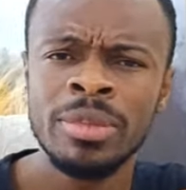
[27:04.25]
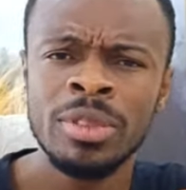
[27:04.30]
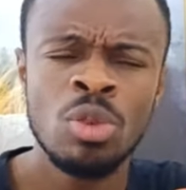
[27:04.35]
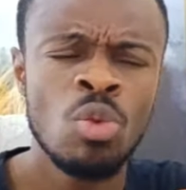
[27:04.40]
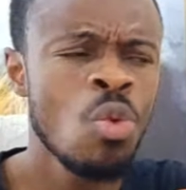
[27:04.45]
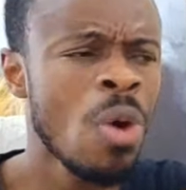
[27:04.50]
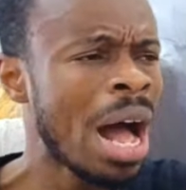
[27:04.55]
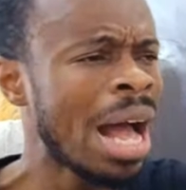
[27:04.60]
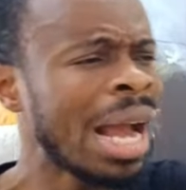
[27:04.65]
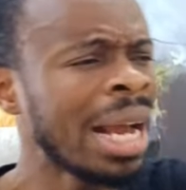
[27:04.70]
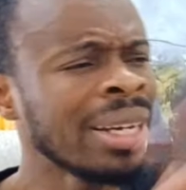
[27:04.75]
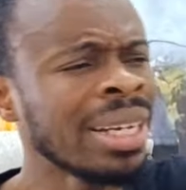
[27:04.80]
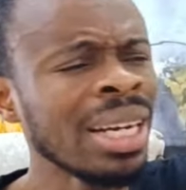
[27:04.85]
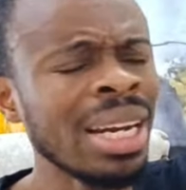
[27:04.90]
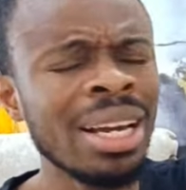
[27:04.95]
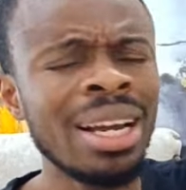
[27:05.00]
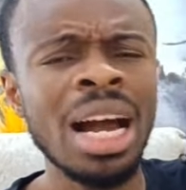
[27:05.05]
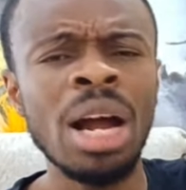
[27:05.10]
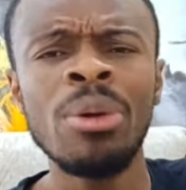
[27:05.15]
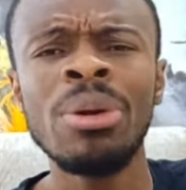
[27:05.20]
While ending a
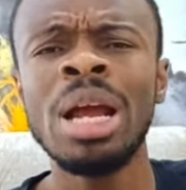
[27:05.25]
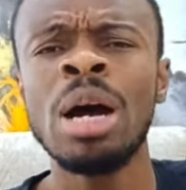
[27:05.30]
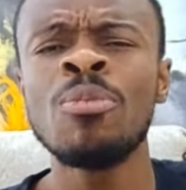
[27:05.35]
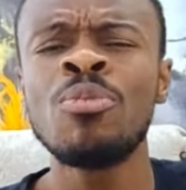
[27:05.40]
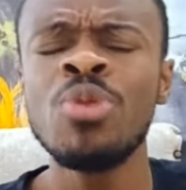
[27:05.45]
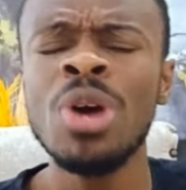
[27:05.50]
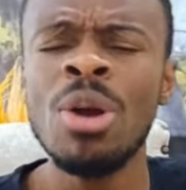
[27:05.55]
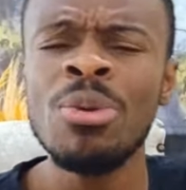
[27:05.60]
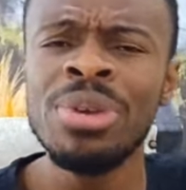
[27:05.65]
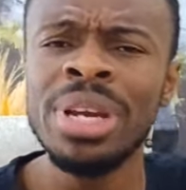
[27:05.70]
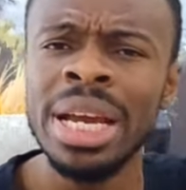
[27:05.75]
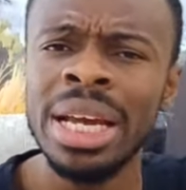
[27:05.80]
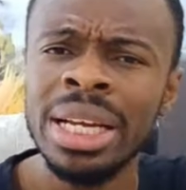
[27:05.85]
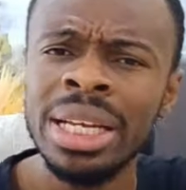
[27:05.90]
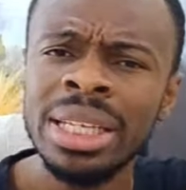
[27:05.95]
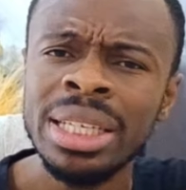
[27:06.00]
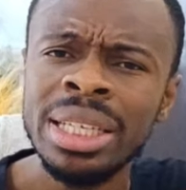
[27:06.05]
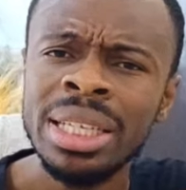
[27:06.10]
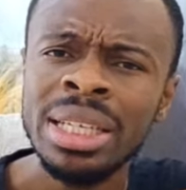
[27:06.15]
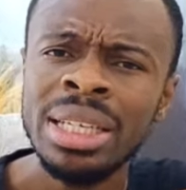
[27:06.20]
career and poor
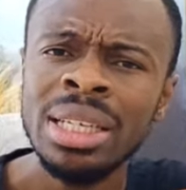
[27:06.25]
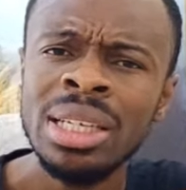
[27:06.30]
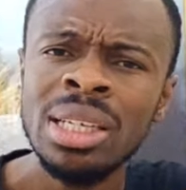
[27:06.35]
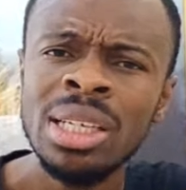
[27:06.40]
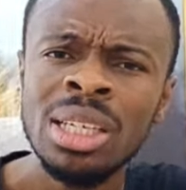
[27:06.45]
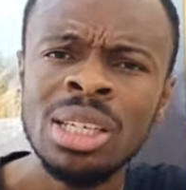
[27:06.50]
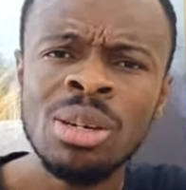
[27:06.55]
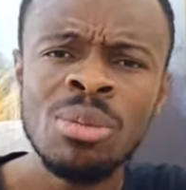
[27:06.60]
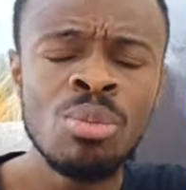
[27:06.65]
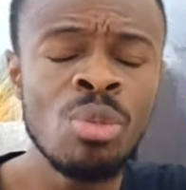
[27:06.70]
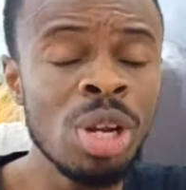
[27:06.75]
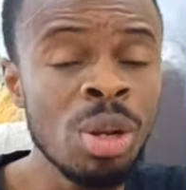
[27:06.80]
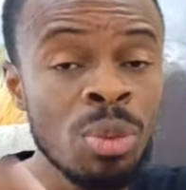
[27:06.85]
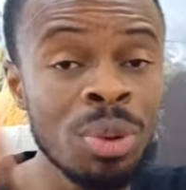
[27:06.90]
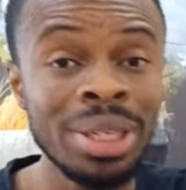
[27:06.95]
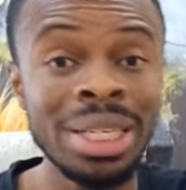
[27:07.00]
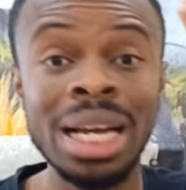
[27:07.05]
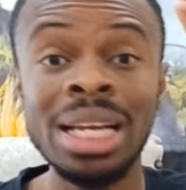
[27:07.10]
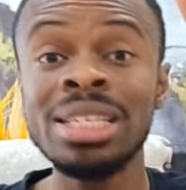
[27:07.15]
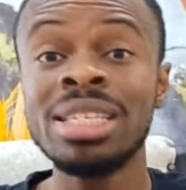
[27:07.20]
ye.
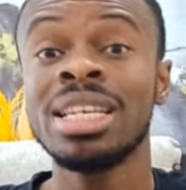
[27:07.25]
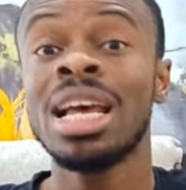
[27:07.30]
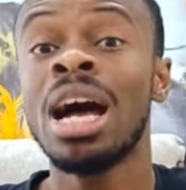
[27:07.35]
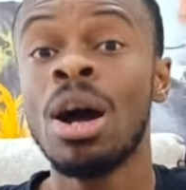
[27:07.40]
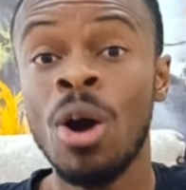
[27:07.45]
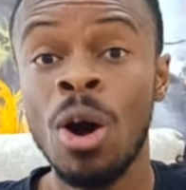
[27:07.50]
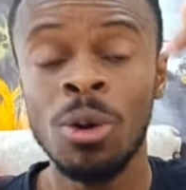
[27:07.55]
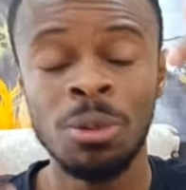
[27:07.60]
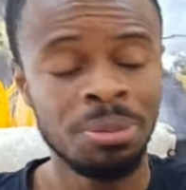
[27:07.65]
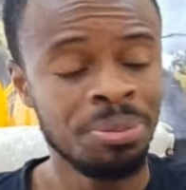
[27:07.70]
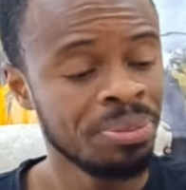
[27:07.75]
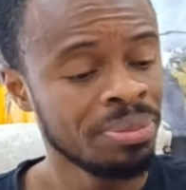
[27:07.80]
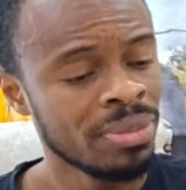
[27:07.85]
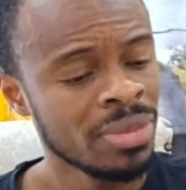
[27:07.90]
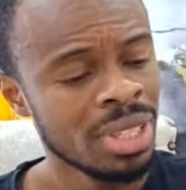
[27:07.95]
Munyansa, oh,